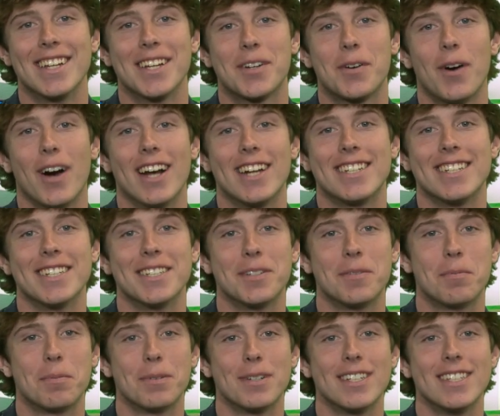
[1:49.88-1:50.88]

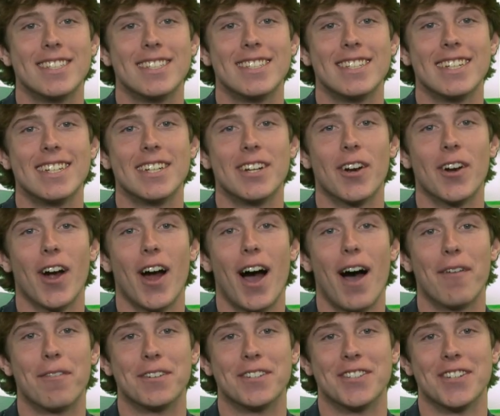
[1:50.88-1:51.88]
questions, please see your
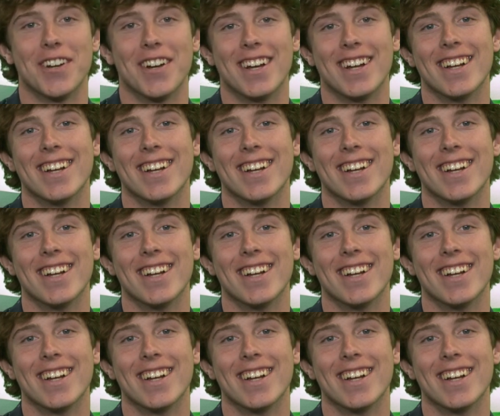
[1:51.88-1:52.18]
officer.